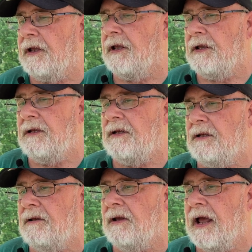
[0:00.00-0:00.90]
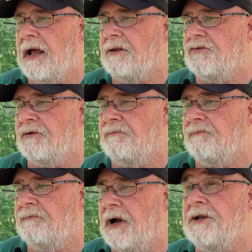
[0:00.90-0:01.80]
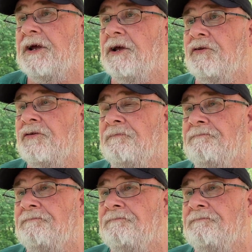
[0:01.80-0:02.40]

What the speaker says: he had some ideas.